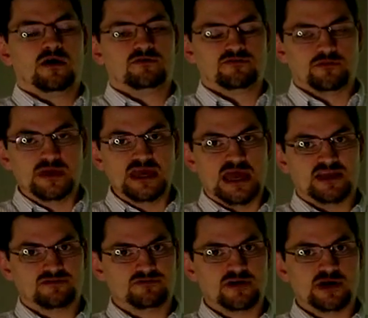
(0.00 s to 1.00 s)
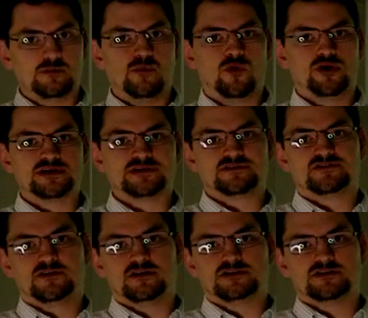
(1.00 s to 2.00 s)
For me, it's very important
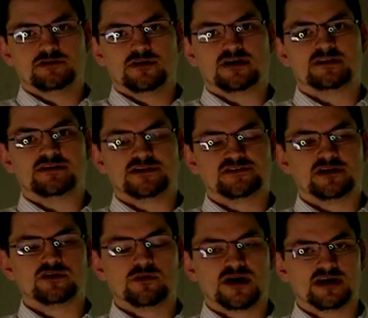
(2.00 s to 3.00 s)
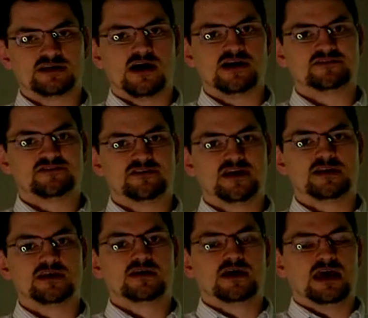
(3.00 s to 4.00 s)
to look at this and to recognize
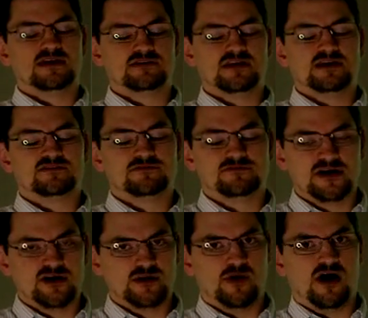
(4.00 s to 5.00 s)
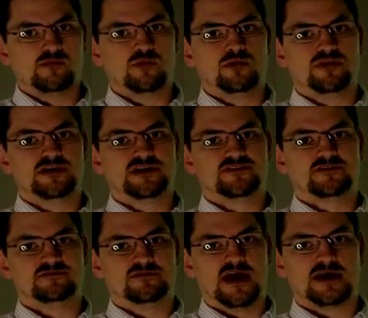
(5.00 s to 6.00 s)
that it is very probable that it's a
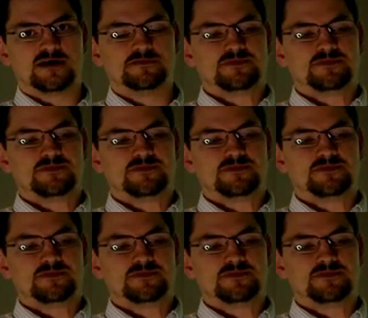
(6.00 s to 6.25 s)
fake.